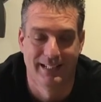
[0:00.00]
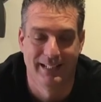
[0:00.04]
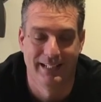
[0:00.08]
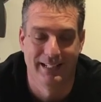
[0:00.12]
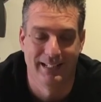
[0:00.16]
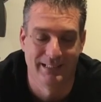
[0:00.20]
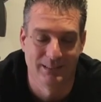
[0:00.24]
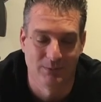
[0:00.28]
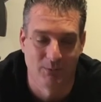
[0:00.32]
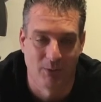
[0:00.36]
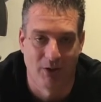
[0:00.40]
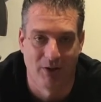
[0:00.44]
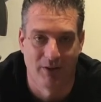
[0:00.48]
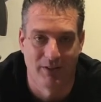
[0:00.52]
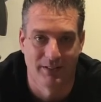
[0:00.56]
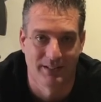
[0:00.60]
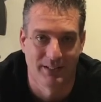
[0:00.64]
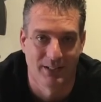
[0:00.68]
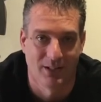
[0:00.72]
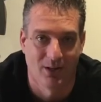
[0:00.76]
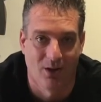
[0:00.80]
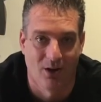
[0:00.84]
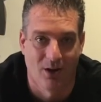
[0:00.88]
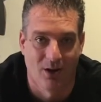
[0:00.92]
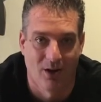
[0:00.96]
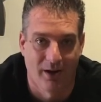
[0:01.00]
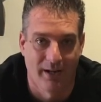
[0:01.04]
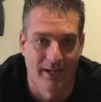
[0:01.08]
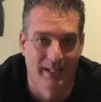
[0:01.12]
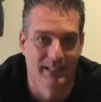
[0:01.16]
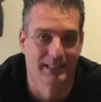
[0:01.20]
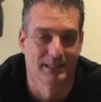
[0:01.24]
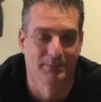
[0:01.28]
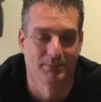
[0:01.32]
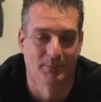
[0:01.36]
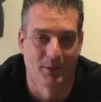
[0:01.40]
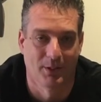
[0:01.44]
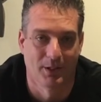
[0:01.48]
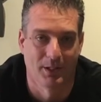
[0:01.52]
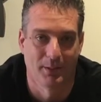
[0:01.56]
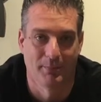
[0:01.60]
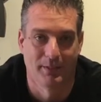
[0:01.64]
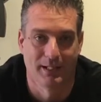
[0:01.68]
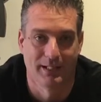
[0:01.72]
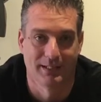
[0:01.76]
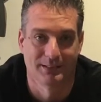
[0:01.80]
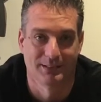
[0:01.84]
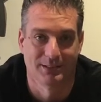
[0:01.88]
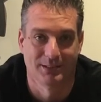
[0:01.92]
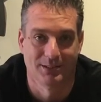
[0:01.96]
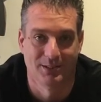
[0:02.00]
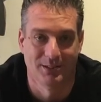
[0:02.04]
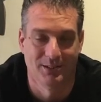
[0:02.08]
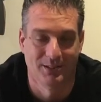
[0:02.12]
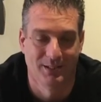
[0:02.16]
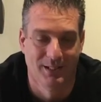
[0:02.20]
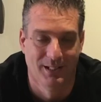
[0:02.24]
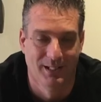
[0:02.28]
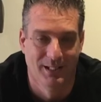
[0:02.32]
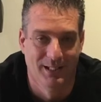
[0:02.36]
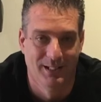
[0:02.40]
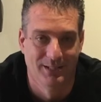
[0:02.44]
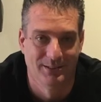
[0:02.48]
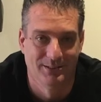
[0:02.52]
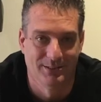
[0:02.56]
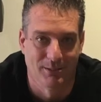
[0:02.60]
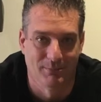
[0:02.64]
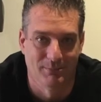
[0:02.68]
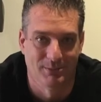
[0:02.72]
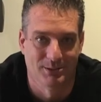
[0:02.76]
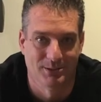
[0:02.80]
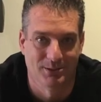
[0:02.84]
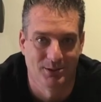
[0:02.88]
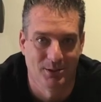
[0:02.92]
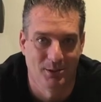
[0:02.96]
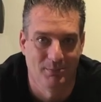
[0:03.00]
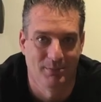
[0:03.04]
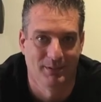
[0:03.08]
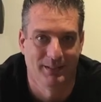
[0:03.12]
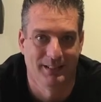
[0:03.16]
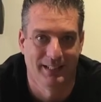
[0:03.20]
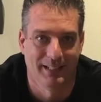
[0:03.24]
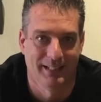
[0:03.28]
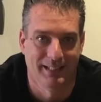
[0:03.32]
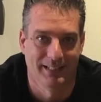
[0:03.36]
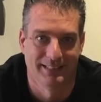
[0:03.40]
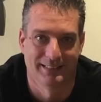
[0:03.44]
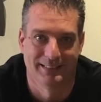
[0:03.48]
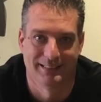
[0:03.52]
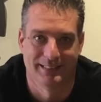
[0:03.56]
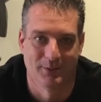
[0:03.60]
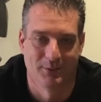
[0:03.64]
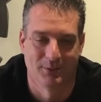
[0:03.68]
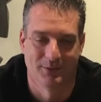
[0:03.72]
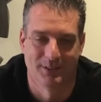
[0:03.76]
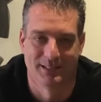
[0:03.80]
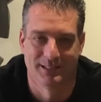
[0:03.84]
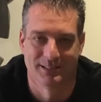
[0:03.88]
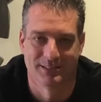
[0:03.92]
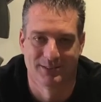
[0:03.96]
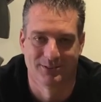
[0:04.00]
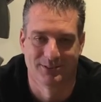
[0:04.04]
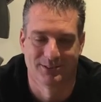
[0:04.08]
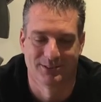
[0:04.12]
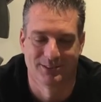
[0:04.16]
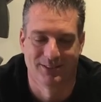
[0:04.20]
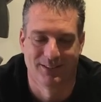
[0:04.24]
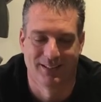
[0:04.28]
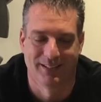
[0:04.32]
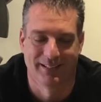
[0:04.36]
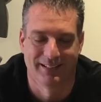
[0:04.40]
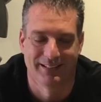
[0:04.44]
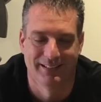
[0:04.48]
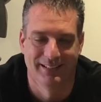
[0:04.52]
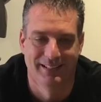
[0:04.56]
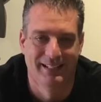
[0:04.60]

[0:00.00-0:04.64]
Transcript: He's wearing the Iron Spider-Man suit, so I'm super keen to see what this looks like.